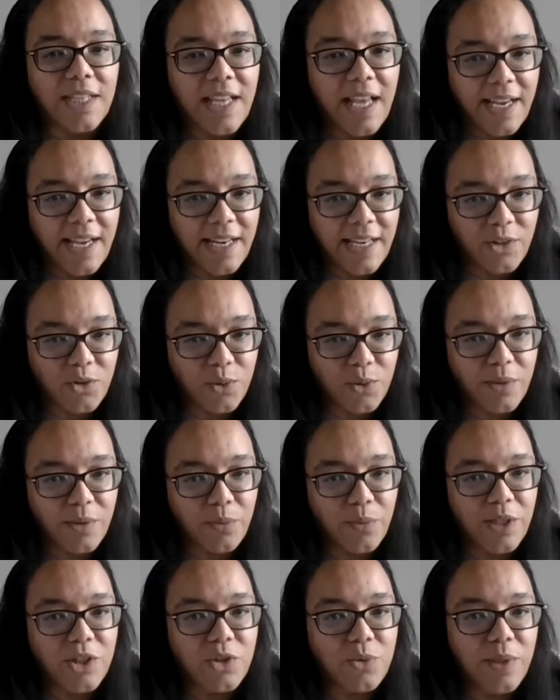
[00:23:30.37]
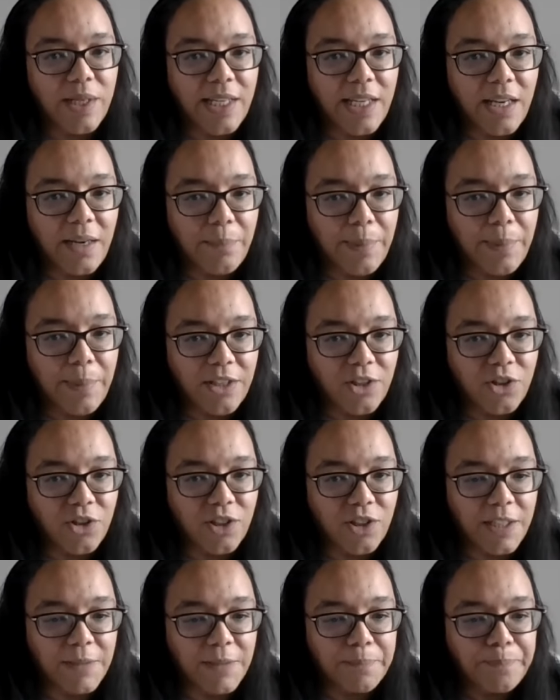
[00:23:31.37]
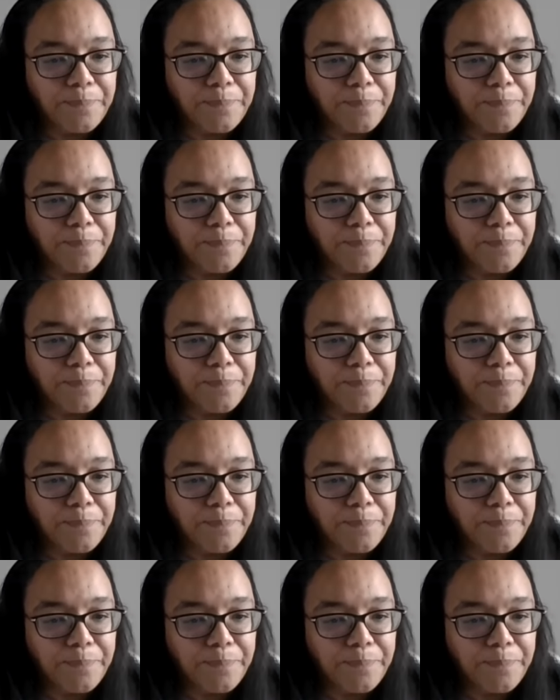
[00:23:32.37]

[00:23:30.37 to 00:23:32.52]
cage within which we keep each other.